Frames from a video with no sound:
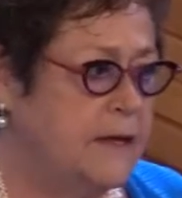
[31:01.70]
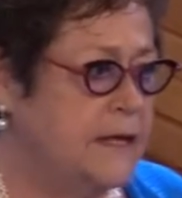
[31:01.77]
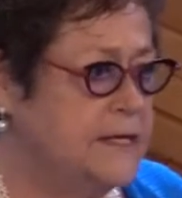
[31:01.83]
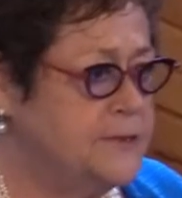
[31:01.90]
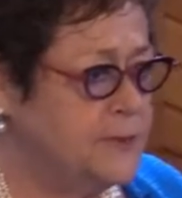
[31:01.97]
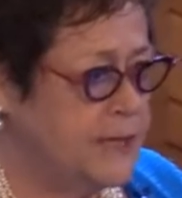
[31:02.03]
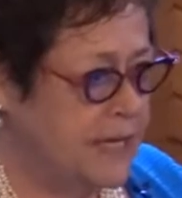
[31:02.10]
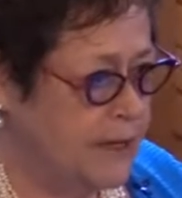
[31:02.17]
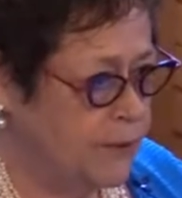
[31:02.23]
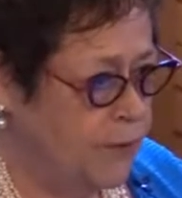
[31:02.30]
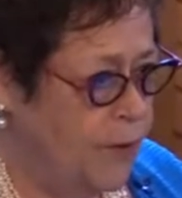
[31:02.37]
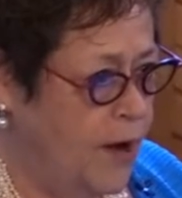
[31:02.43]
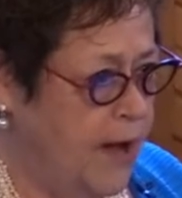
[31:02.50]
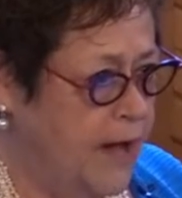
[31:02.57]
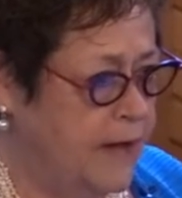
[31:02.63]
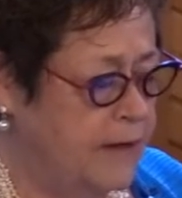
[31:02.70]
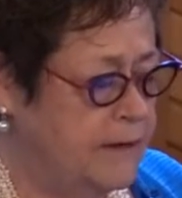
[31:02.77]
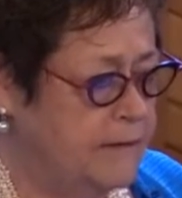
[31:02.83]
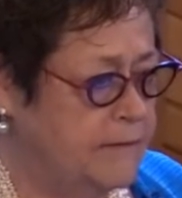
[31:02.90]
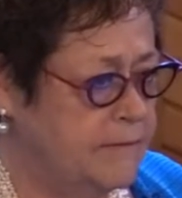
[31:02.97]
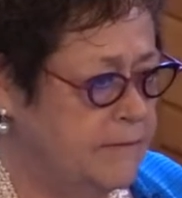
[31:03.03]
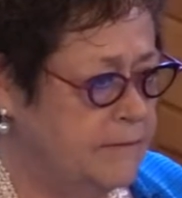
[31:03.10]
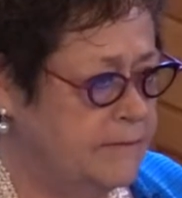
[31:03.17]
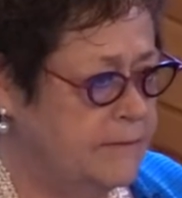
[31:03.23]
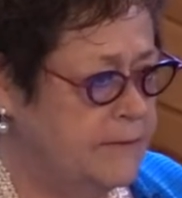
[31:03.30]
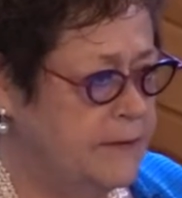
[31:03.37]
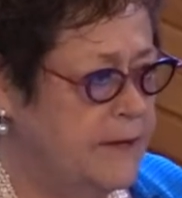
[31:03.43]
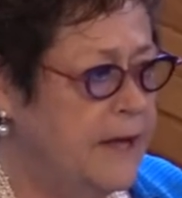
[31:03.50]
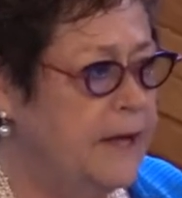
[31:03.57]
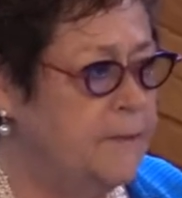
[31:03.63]
is we get quiet
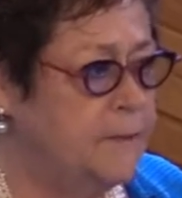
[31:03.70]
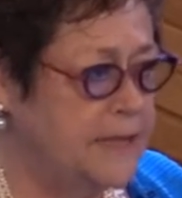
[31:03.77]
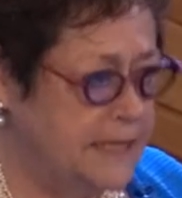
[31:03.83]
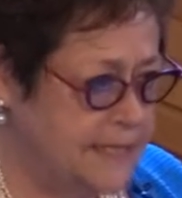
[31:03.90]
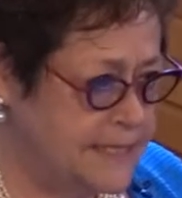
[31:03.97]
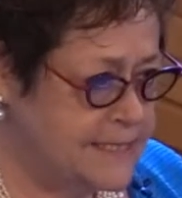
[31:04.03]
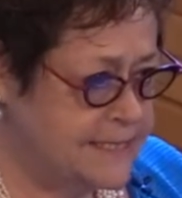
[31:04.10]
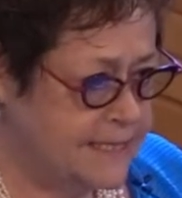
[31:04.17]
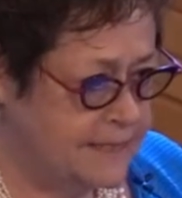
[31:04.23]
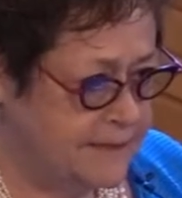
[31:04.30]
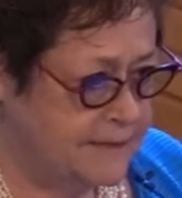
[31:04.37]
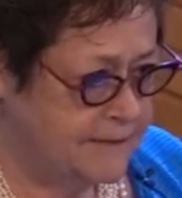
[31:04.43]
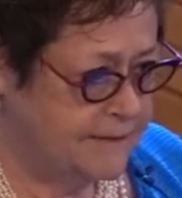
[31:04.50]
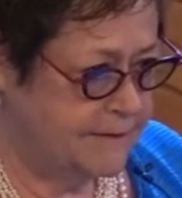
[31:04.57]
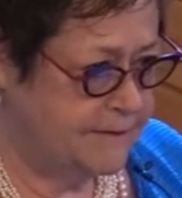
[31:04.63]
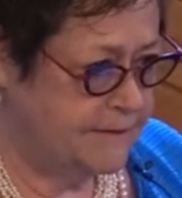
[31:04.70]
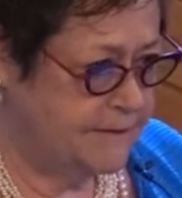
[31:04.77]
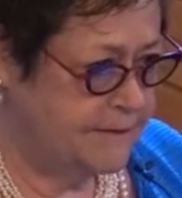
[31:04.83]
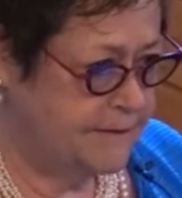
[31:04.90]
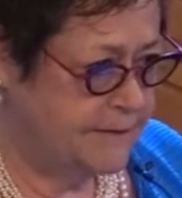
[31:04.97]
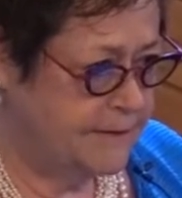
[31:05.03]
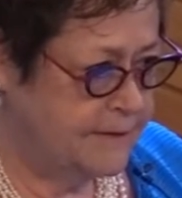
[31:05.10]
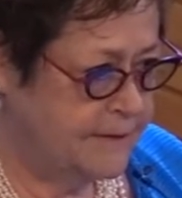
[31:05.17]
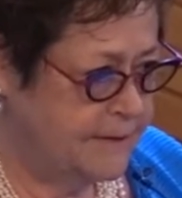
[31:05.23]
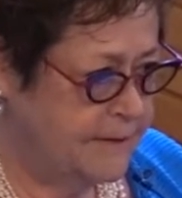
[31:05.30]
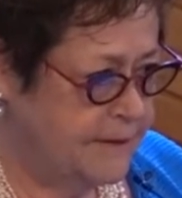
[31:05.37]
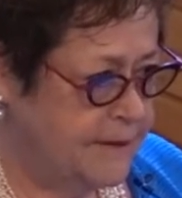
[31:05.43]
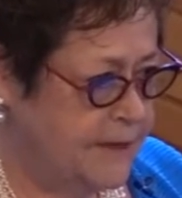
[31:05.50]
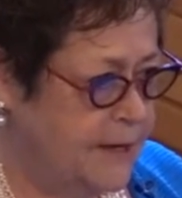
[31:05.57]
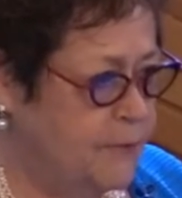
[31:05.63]
and we listen
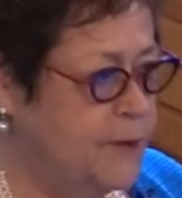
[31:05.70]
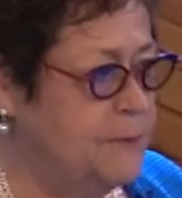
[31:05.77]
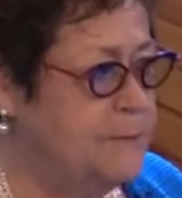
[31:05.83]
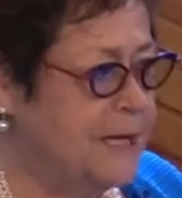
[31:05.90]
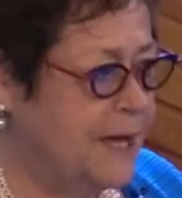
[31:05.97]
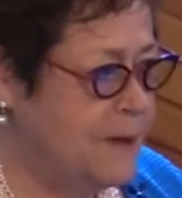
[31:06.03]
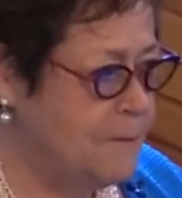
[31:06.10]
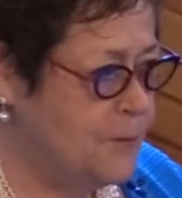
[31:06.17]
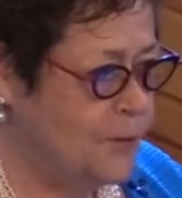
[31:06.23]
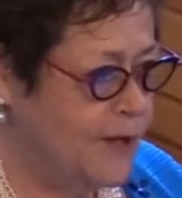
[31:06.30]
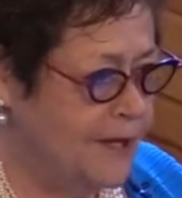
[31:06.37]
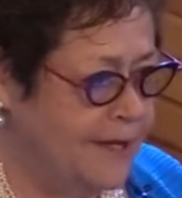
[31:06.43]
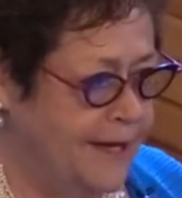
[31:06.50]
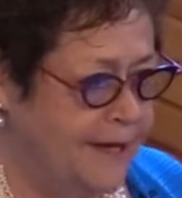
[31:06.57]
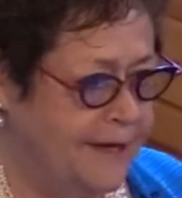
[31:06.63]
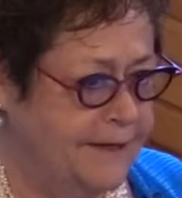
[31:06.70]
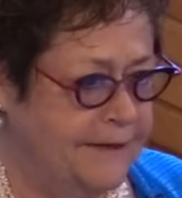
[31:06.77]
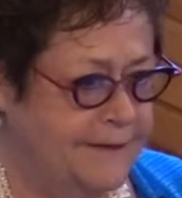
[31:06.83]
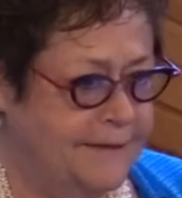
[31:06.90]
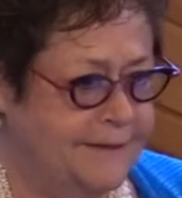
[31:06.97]
and we become willing.